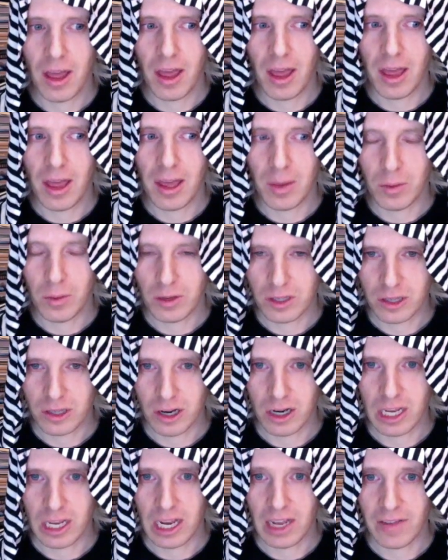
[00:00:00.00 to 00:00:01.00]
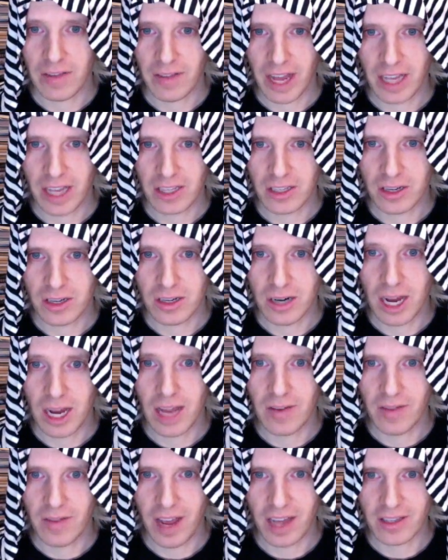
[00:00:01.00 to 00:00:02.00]
it will start getting faster
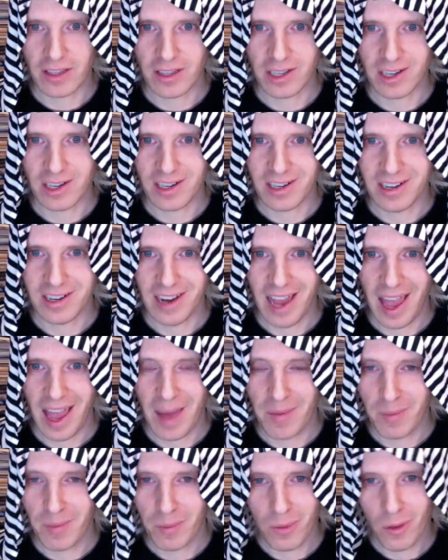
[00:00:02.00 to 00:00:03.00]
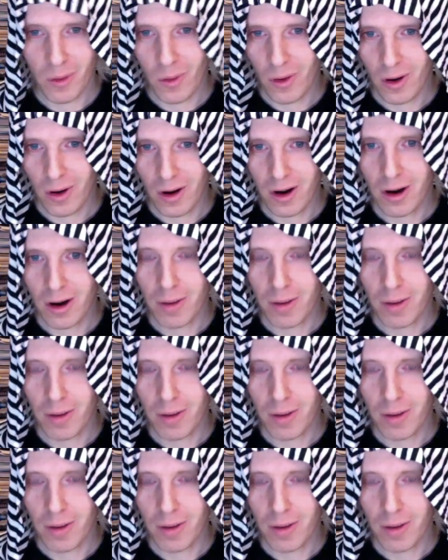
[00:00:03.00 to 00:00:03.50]
and faster, and more